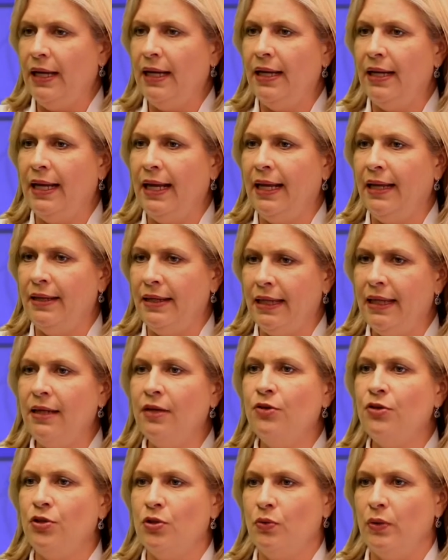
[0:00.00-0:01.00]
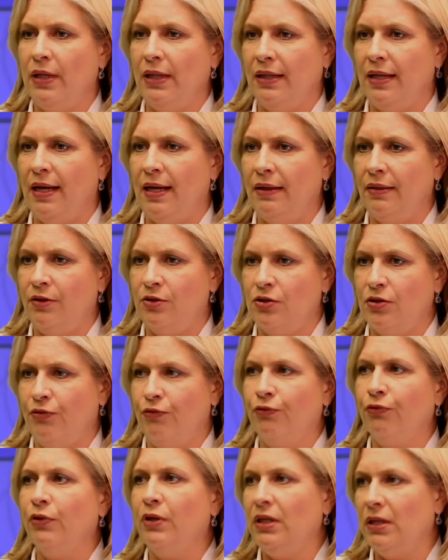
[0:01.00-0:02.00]
And in doing that, there's a
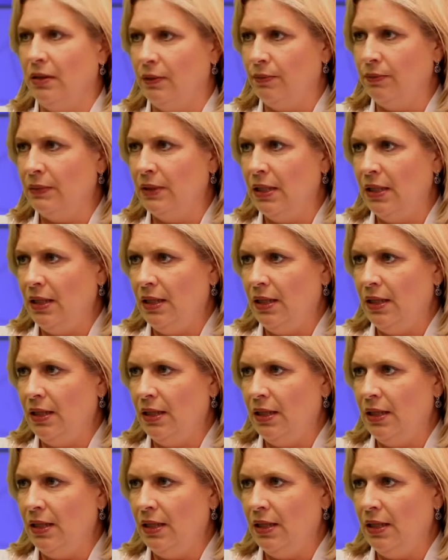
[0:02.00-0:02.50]
freedom,